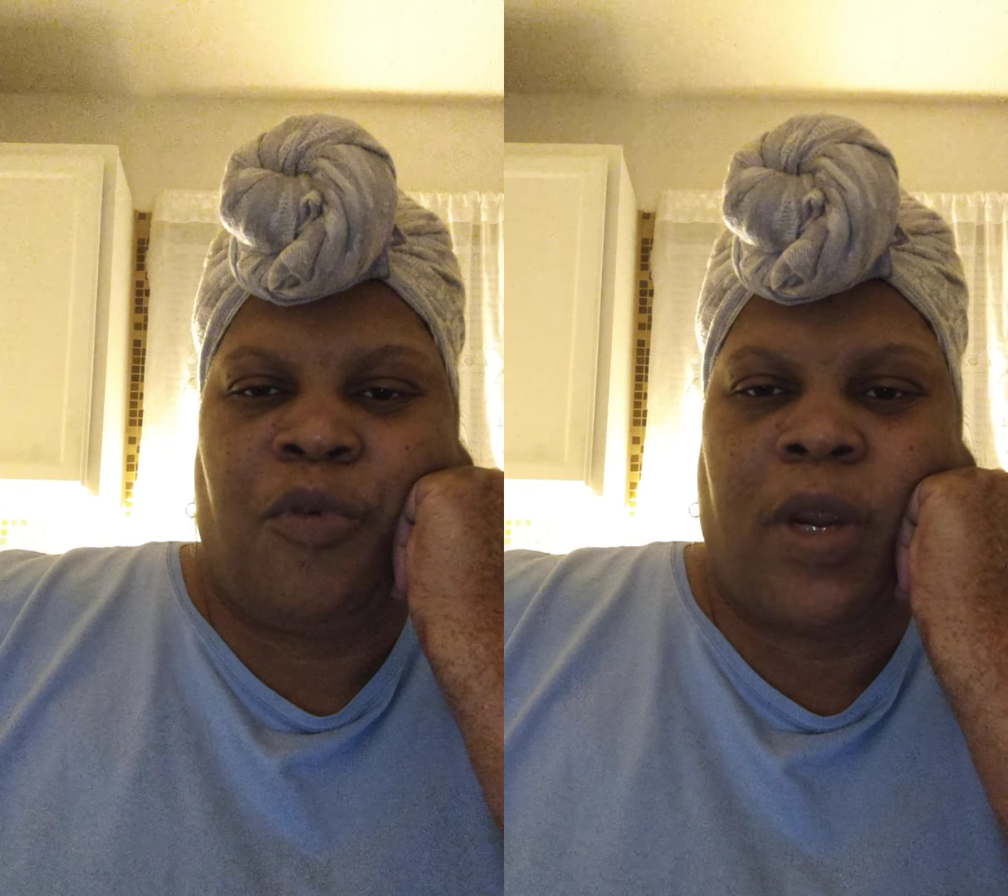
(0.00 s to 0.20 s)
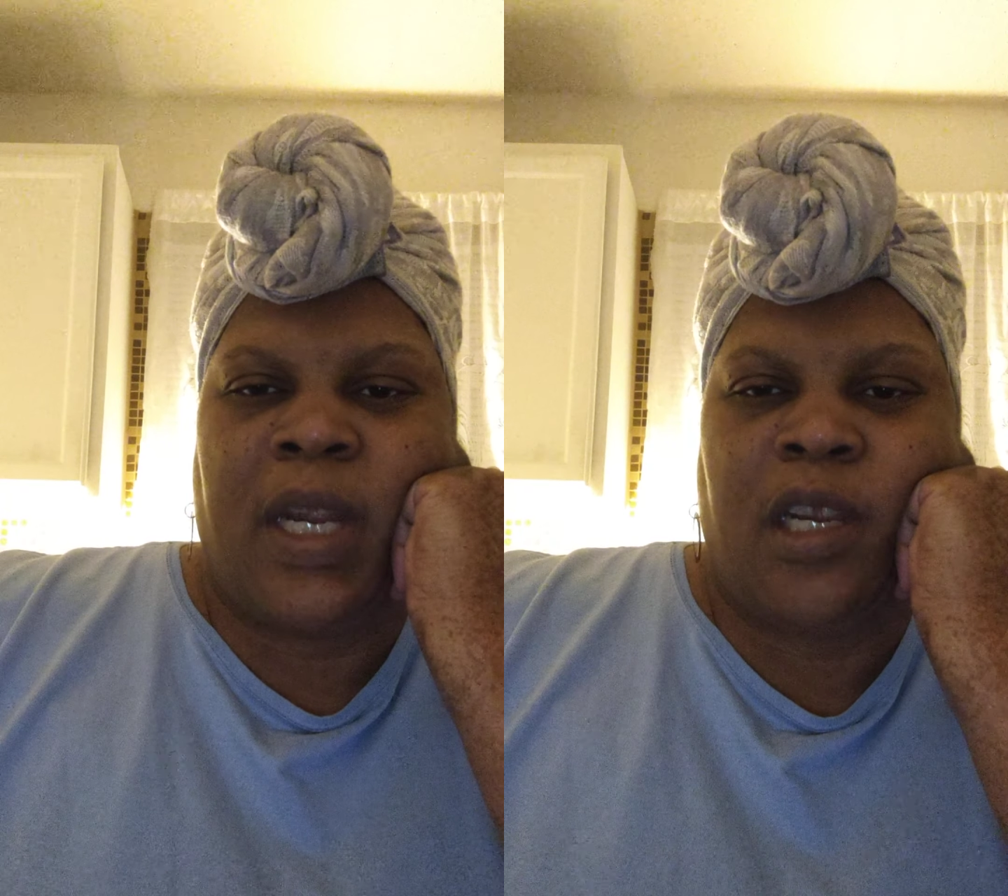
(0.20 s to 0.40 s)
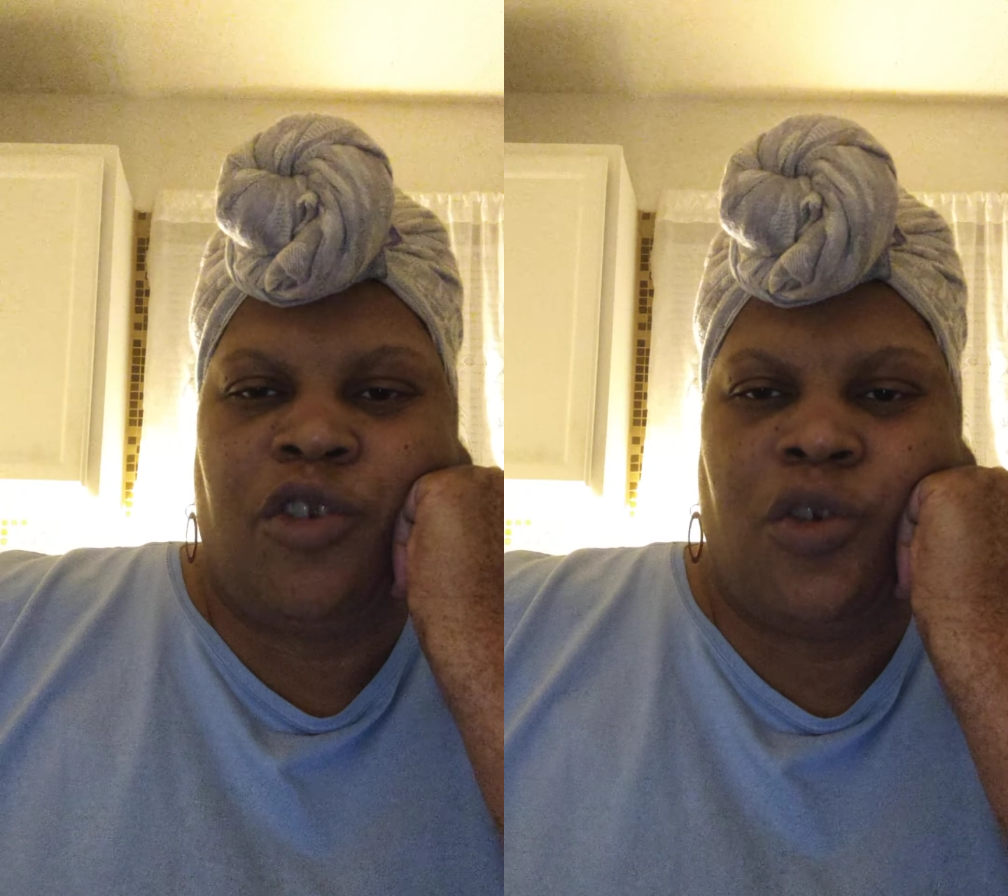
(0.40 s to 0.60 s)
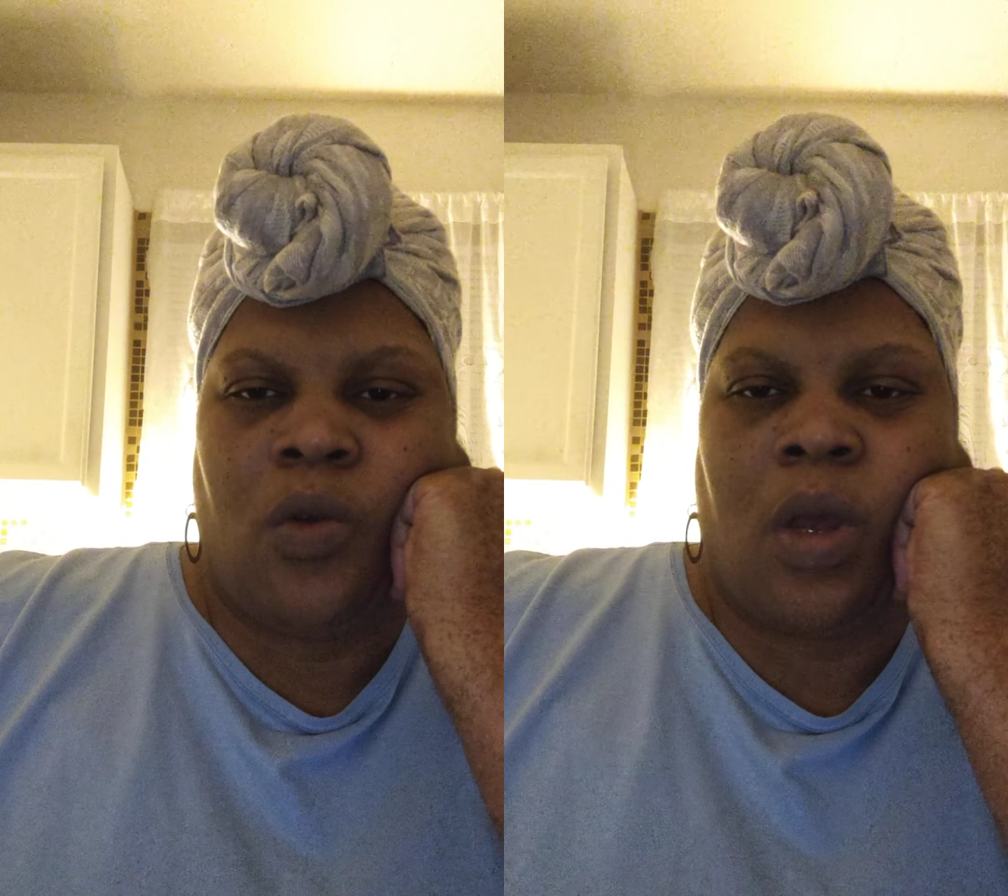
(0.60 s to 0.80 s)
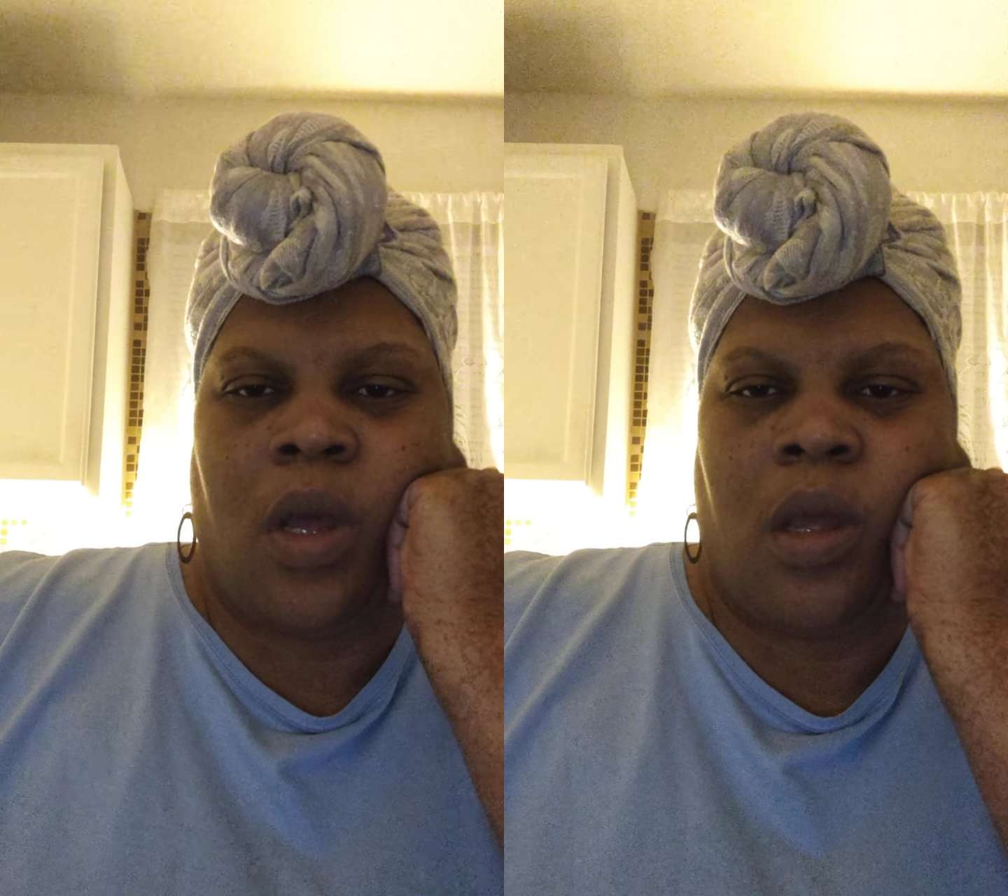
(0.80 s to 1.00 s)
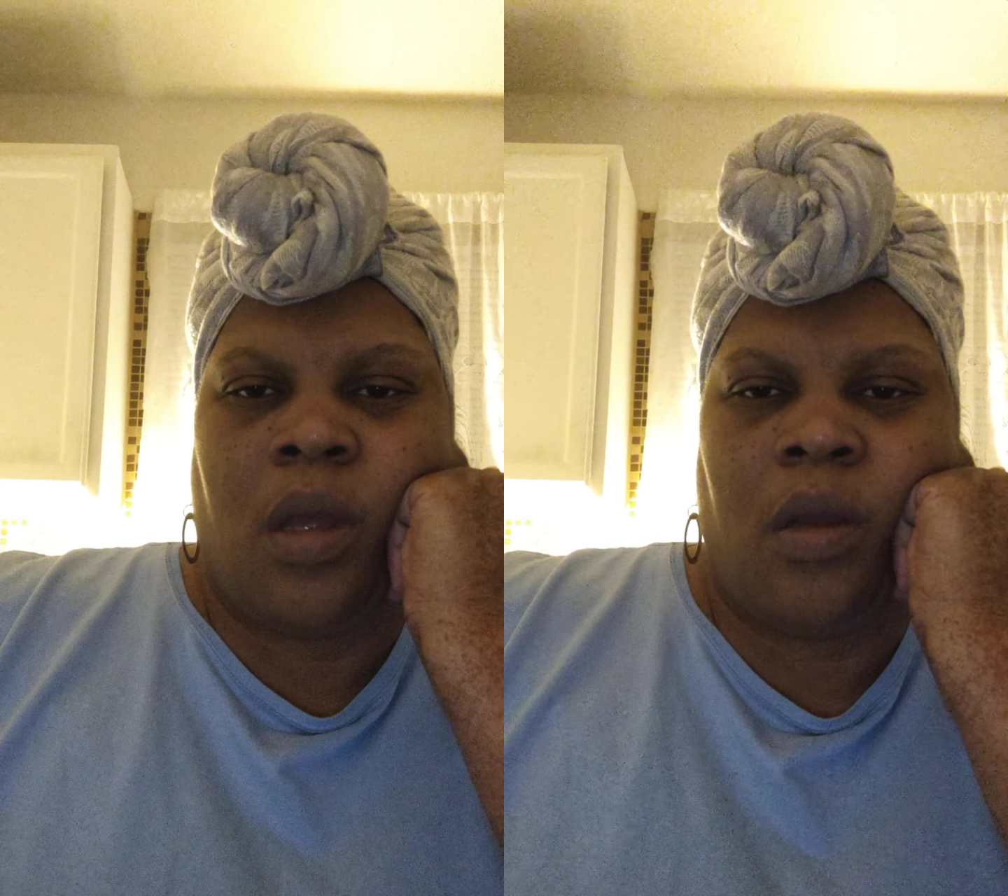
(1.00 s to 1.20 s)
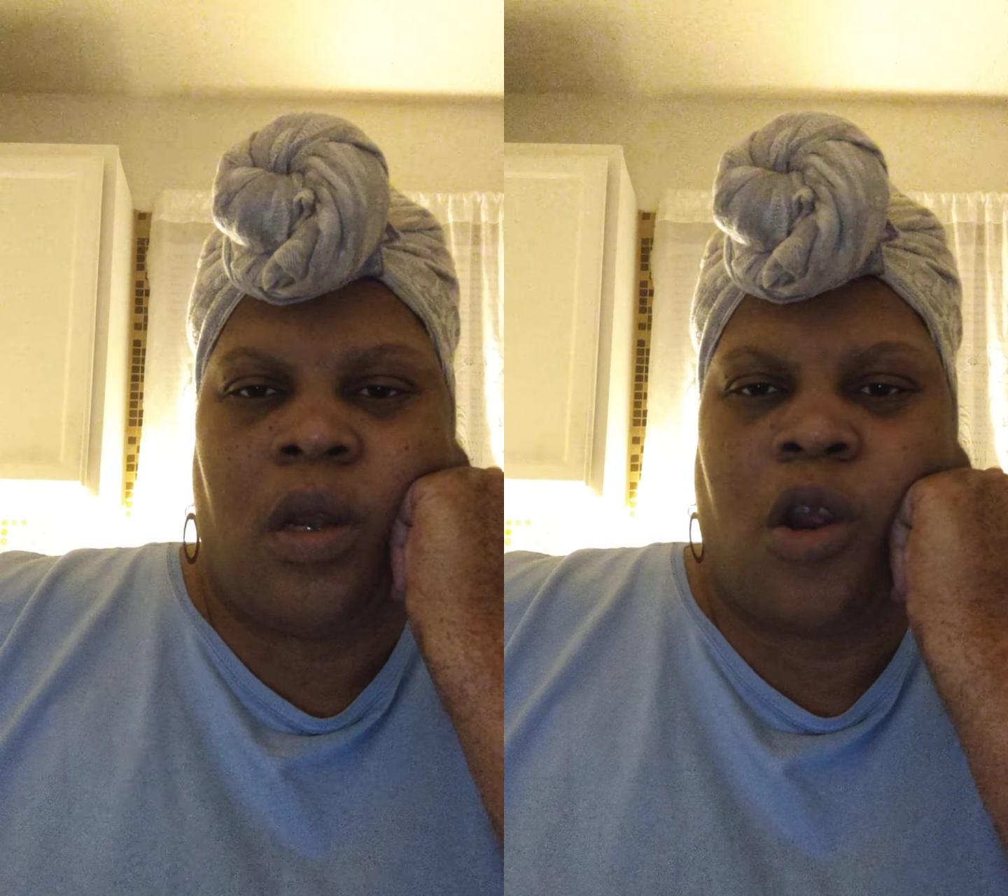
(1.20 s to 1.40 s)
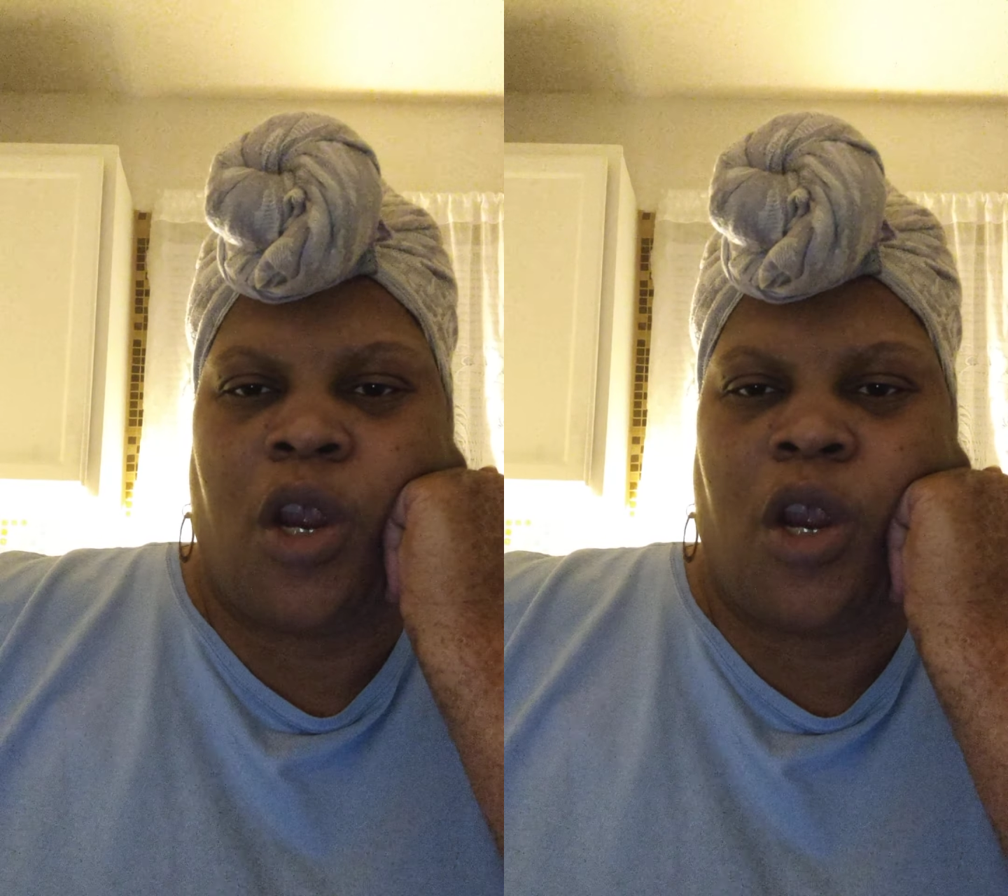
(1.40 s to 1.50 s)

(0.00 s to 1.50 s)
pray that you all